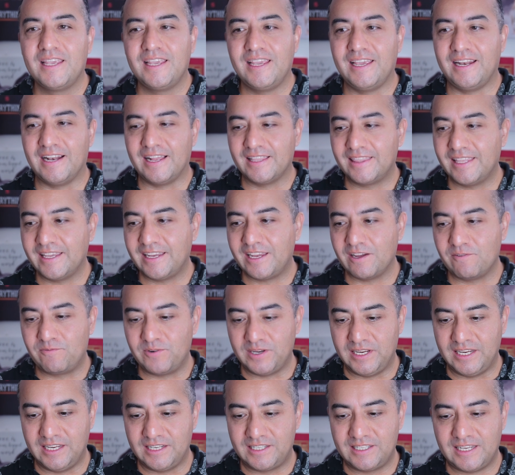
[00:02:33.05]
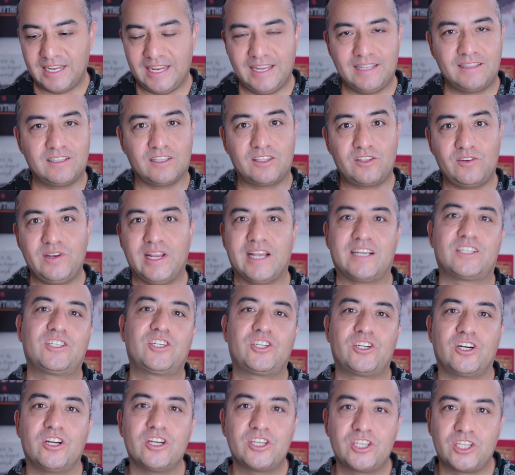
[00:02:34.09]
And I think if we take the three acts
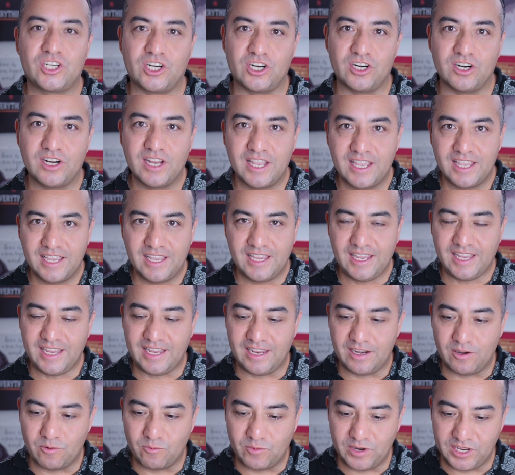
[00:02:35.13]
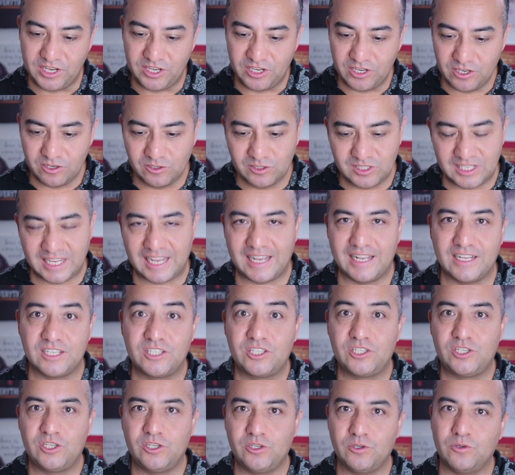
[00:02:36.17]
structure and we use that
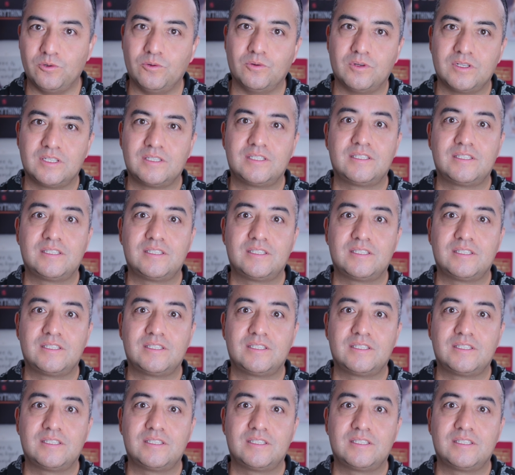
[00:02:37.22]
to